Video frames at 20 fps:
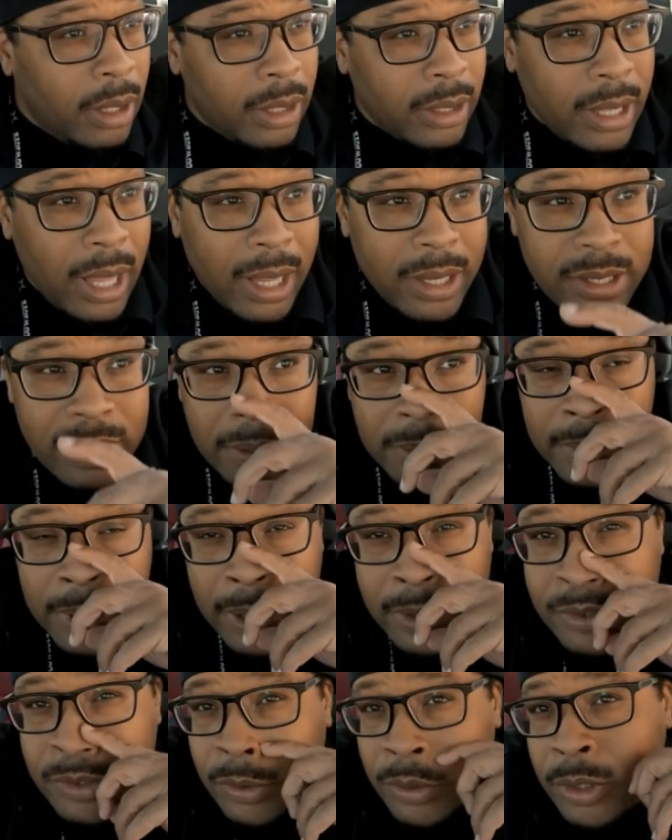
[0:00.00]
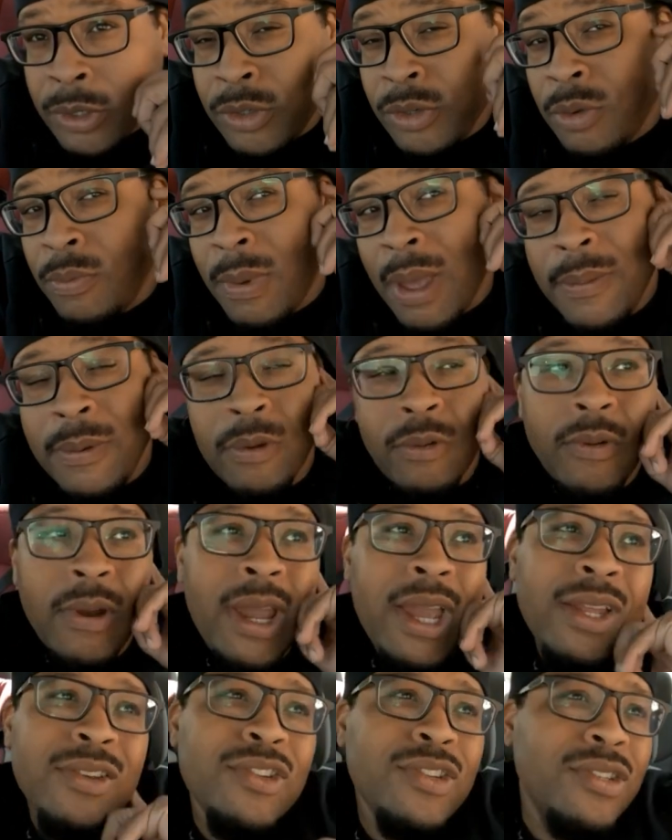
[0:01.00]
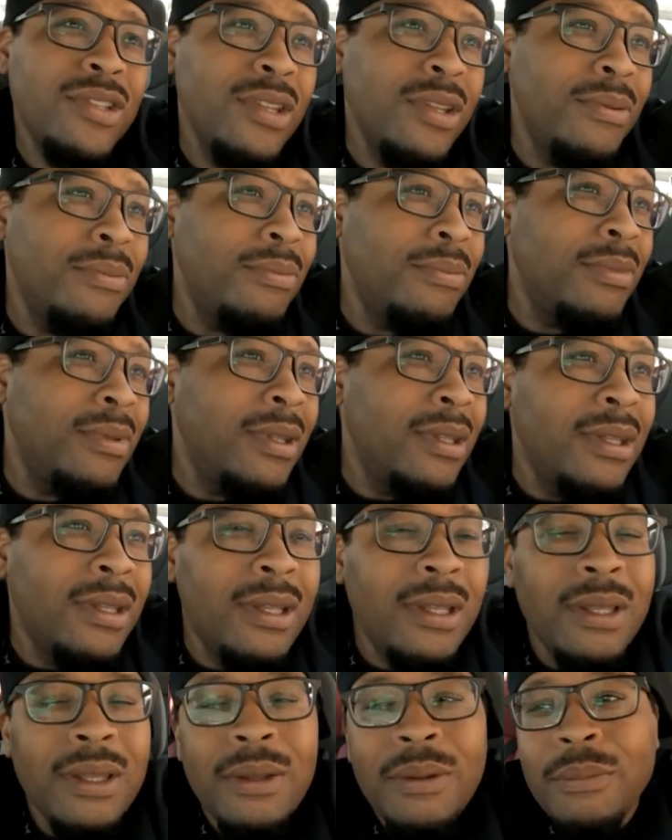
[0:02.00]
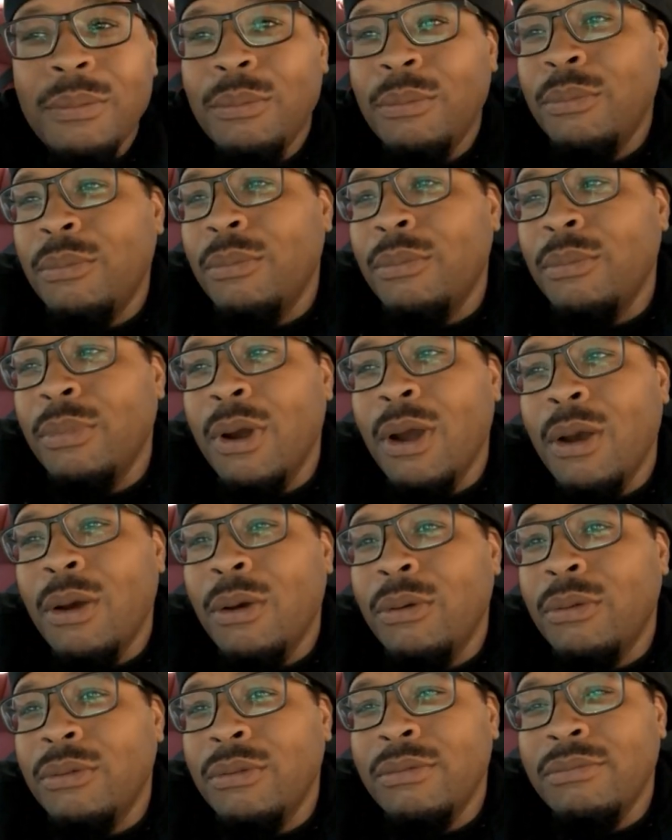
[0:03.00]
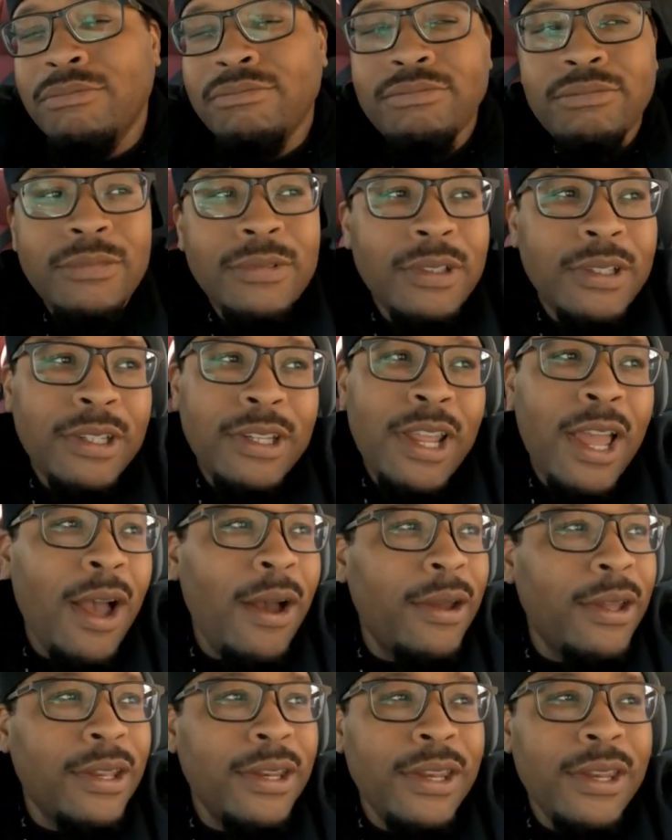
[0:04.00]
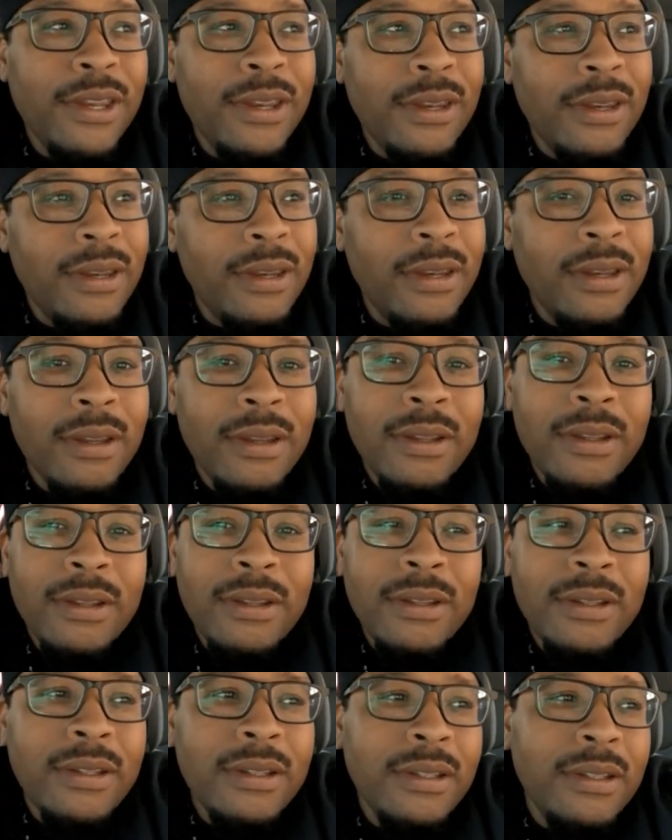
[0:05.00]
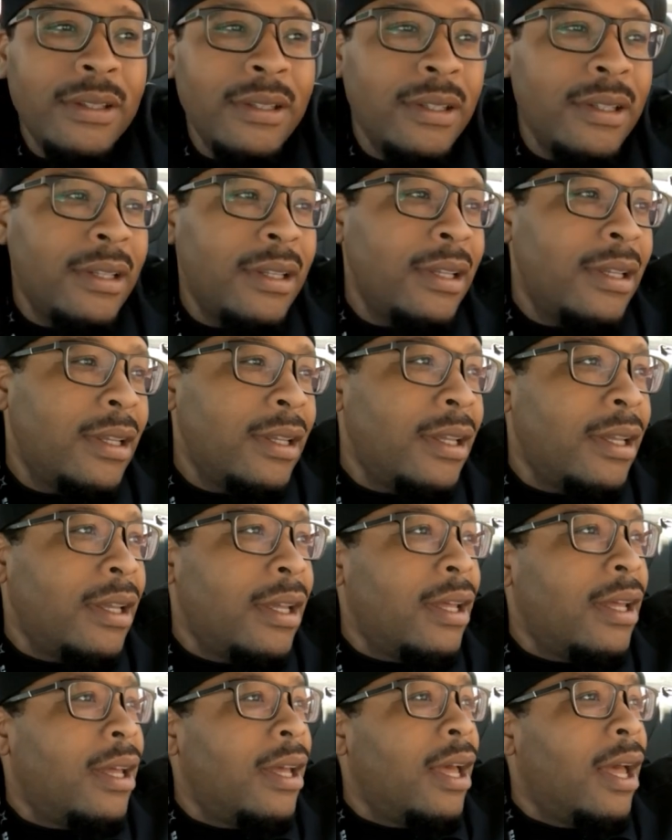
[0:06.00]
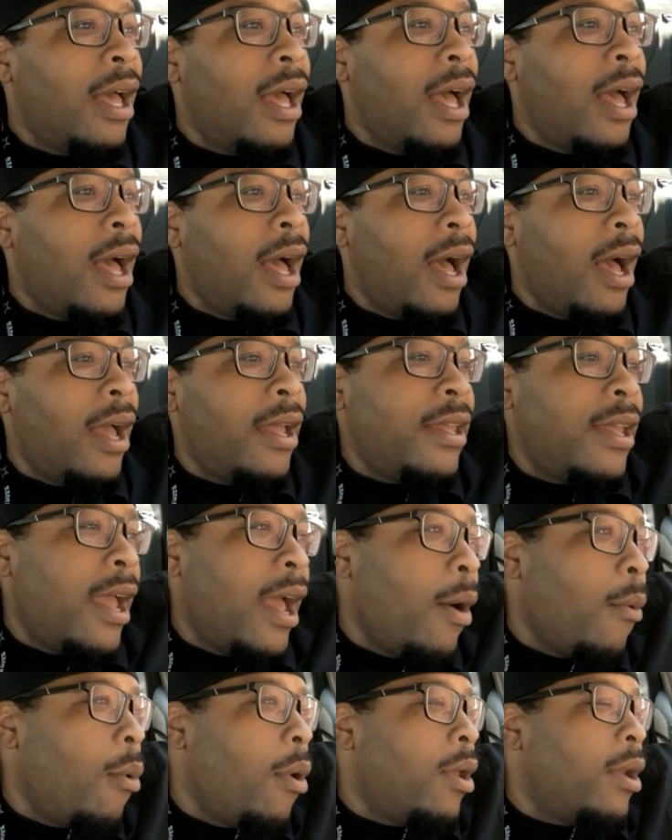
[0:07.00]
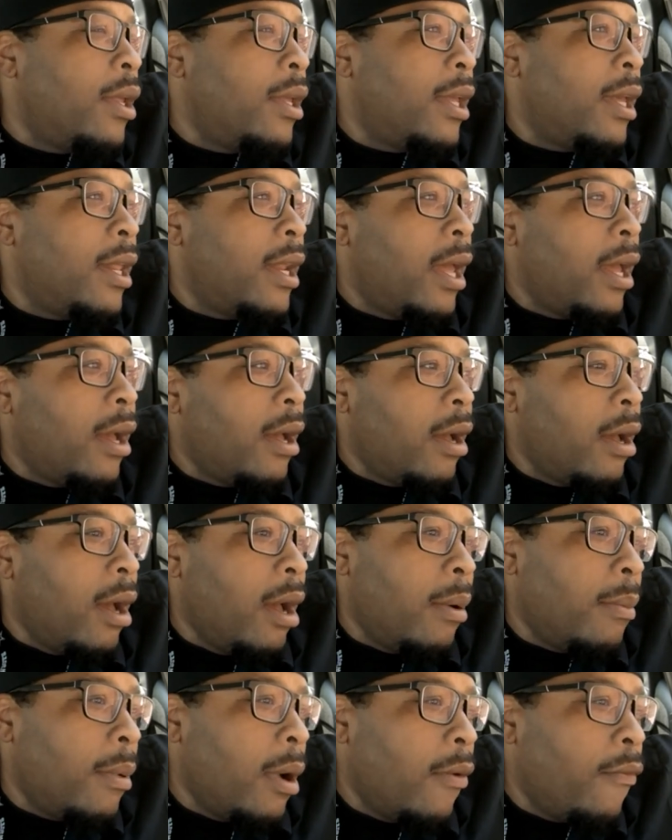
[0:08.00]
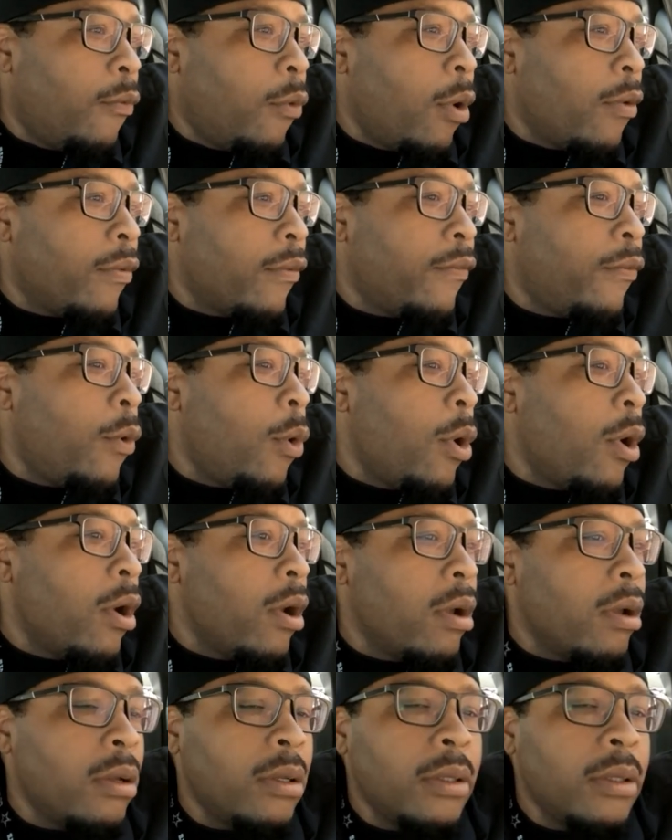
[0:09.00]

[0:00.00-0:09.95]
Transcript: They got something else on it too, maybe ranch or something. Bro. I'll get Tom, it. Bridget, now, signal, please. Uh, yeah, I want to get a um a four for four.